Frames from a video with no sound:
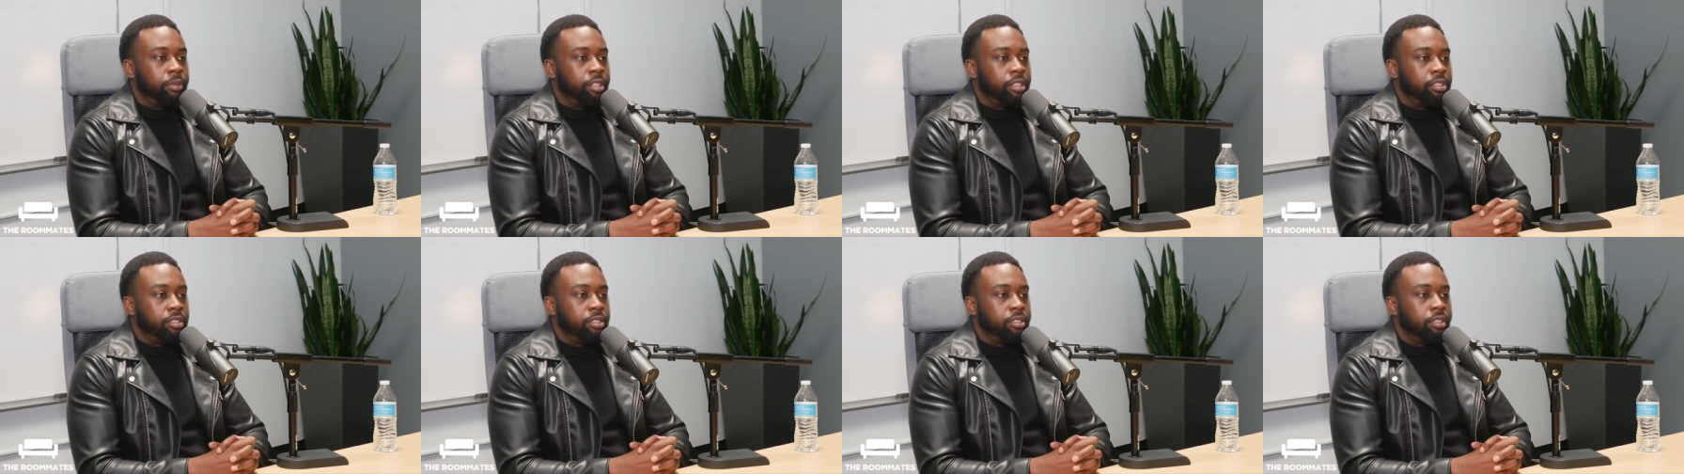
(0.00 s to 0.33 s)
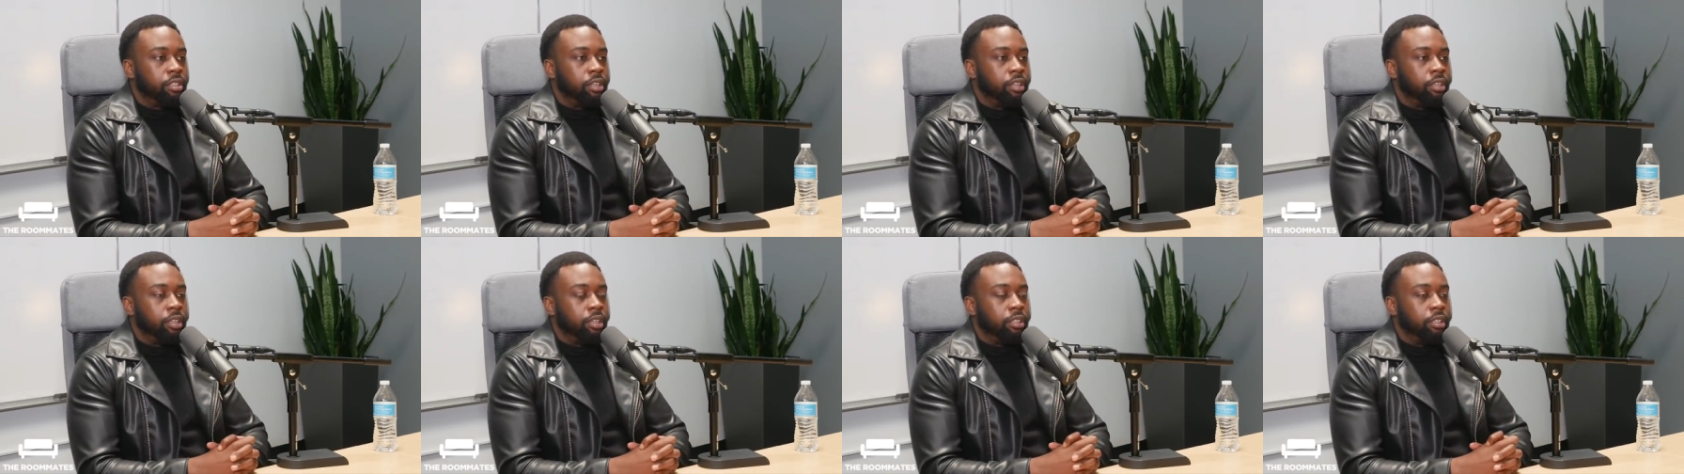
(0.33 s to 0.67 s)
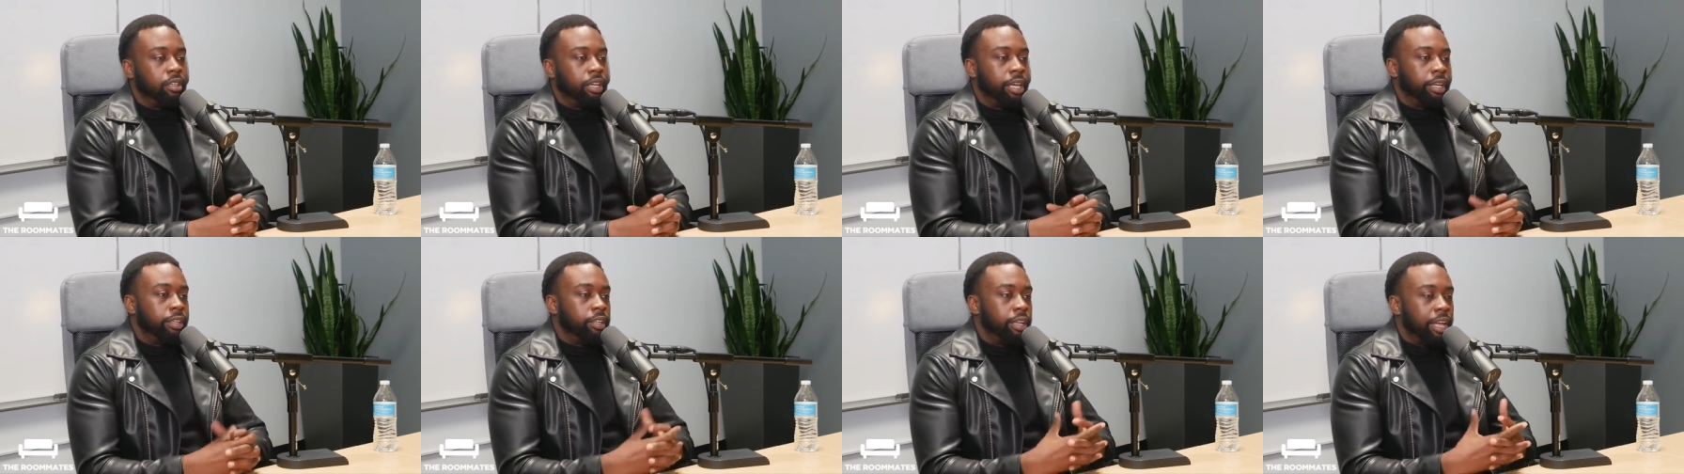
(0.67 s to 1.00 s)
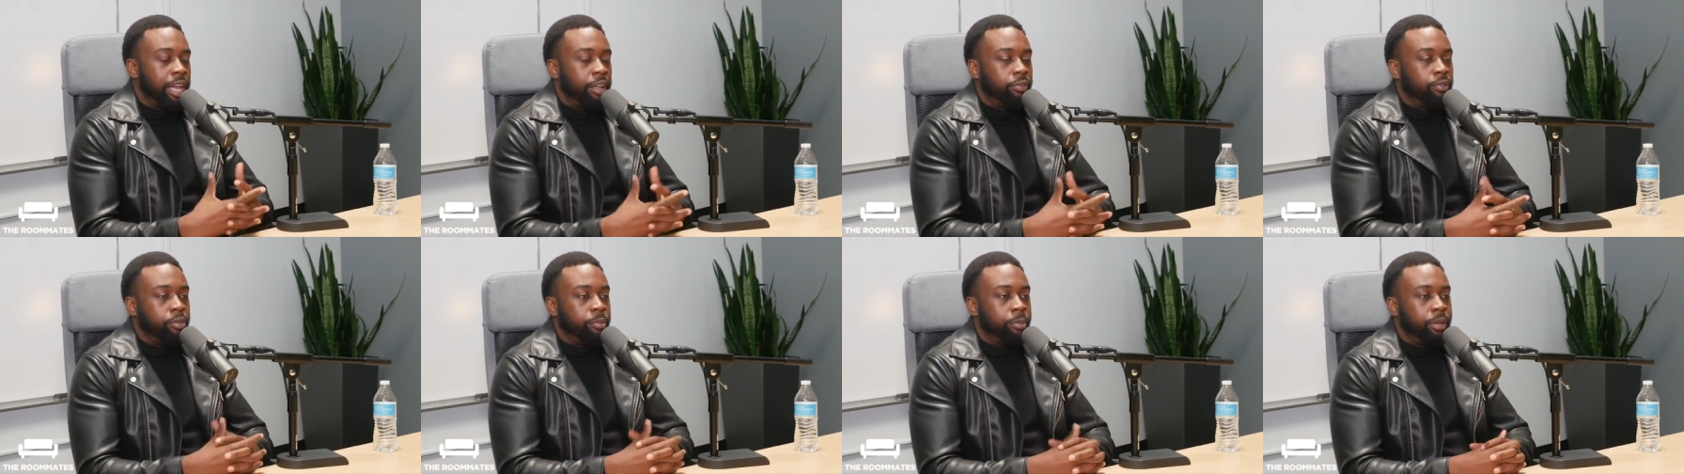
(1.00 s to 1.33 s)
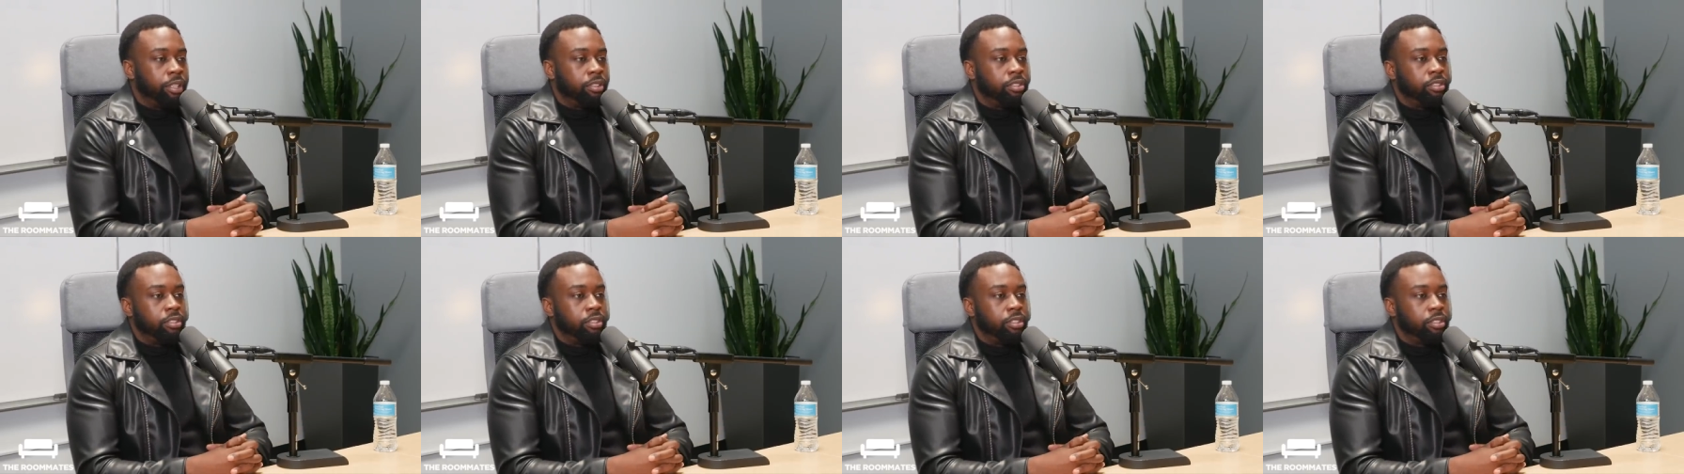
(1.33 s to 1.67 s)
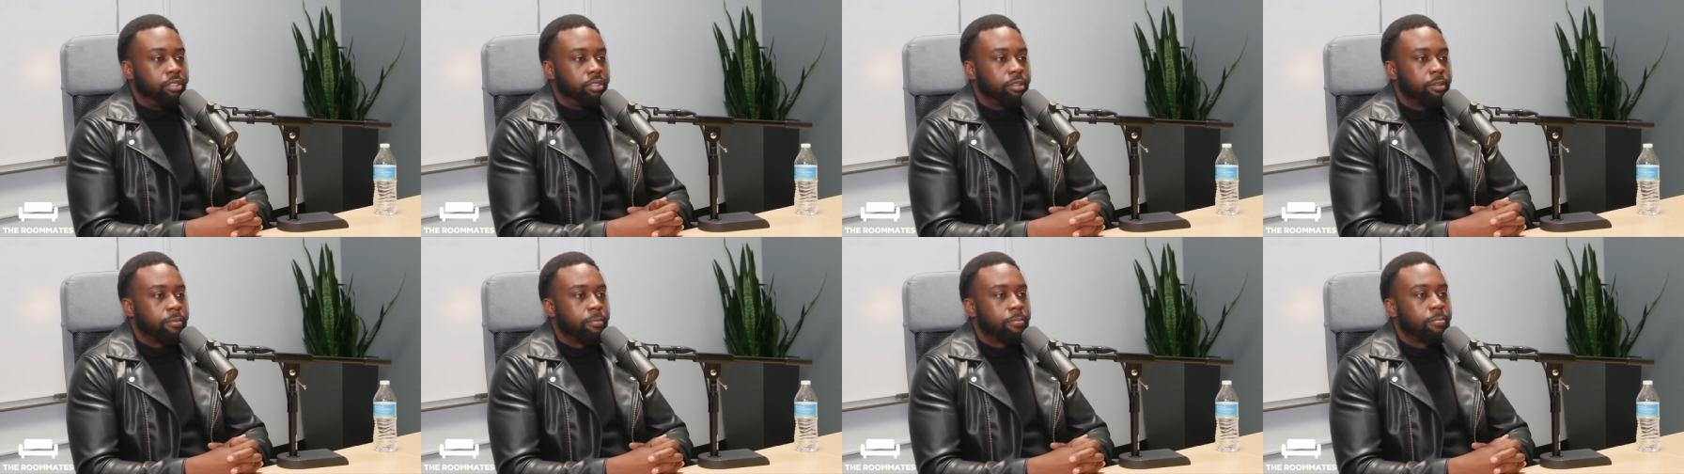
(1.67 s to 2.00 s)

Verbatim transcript: of this like hateful messages?